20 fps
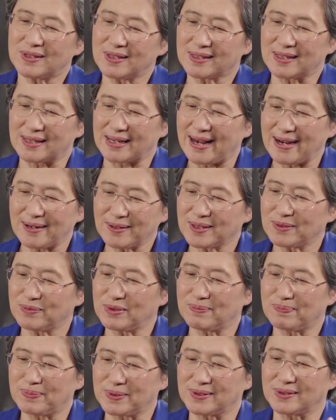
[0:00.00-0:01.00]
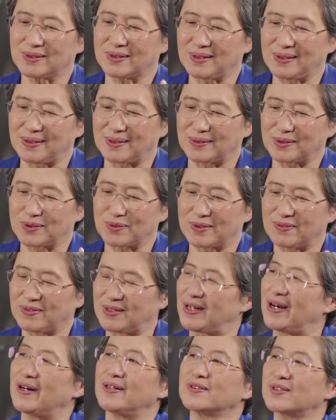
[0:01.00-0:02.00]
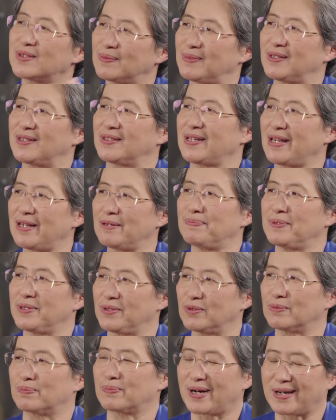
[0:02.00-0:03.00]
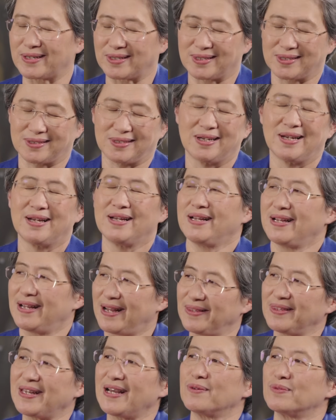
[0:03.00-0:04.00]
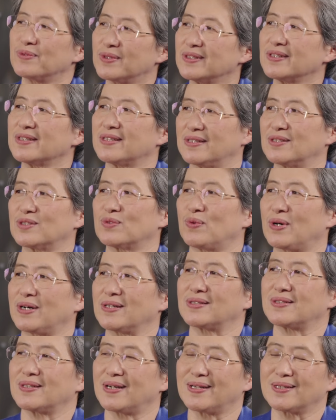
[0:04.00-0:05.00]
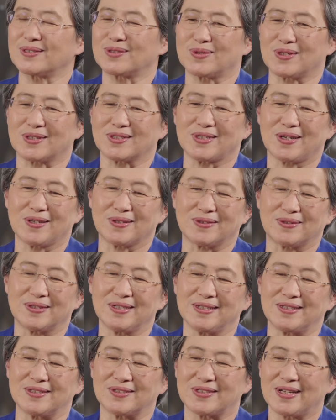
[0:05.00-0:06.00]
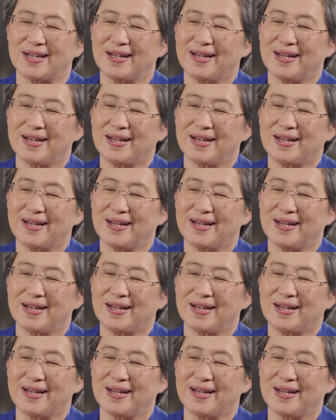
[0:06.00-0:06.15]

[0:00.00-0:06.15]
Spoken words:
thinking, how can we build, sort of the ultimate APU product? And that really is what Strix Halo is.